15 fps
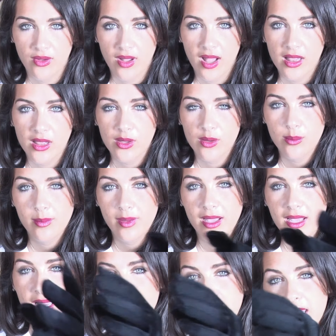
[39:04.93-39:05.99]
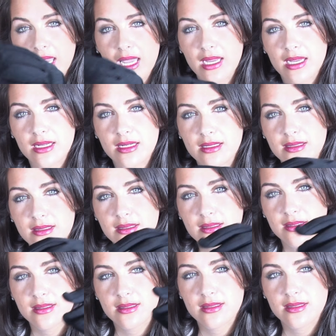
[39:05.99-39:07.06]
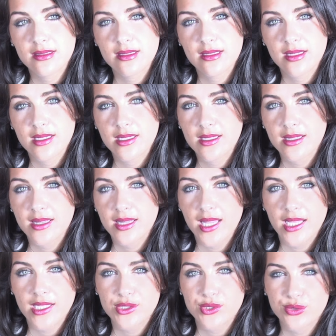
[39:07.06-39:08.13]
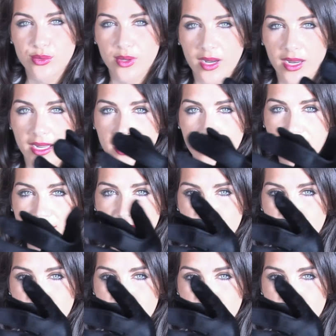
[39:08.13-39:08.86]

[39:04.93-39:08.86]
Follow my hands. That's right.